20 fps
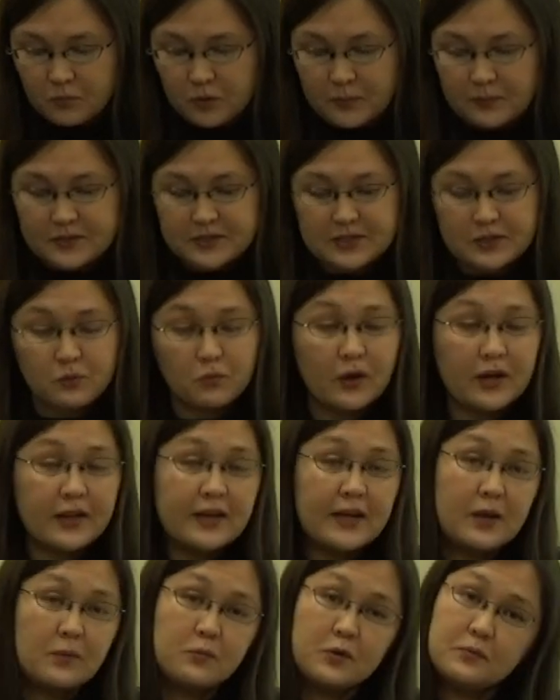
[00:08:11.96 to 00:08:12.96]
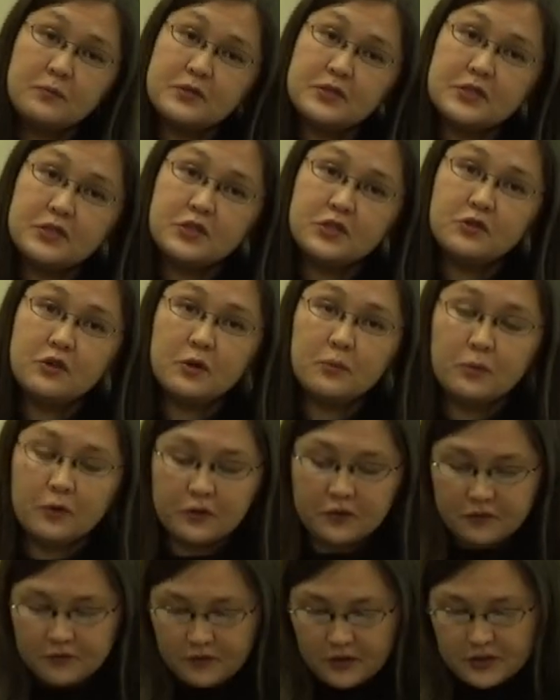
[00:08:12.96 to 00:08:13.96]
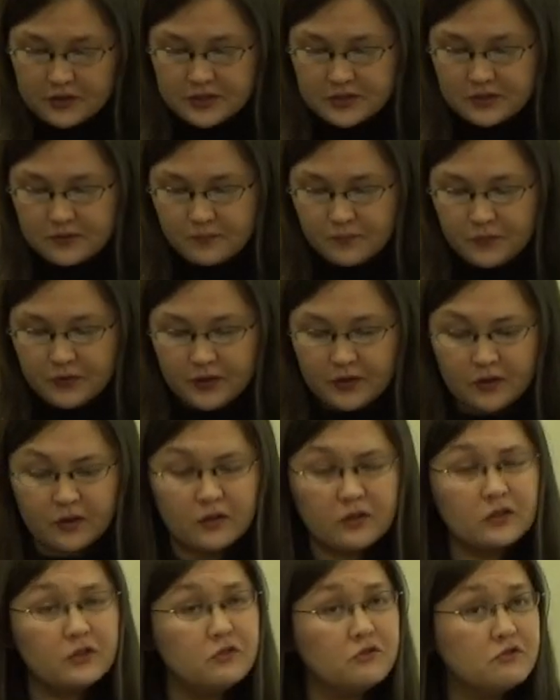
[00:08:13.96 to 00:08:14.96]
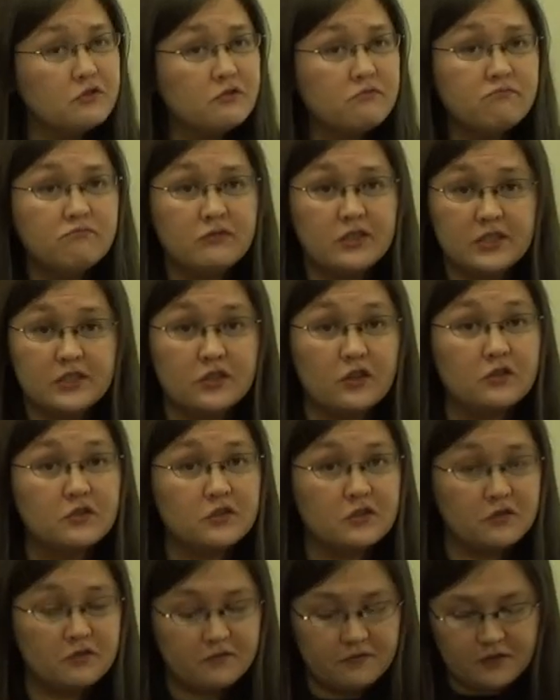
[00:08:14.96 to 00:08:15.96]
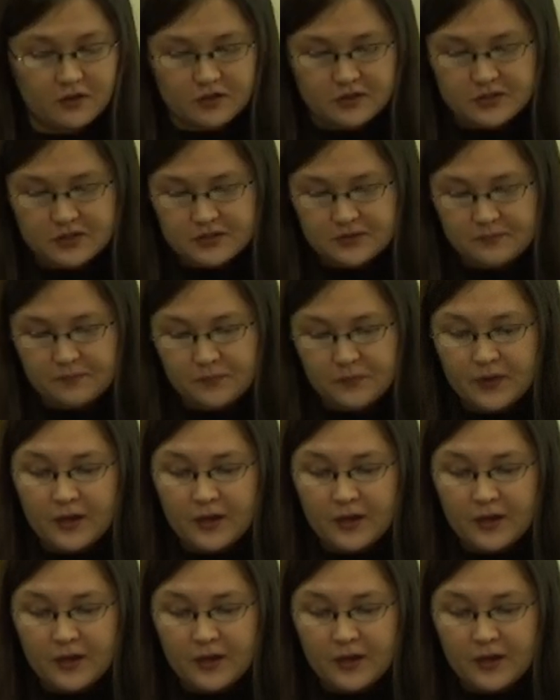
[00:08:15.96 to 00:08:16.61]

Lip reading: Premise 1 and Premise 2 are both false. The conclusion is also false.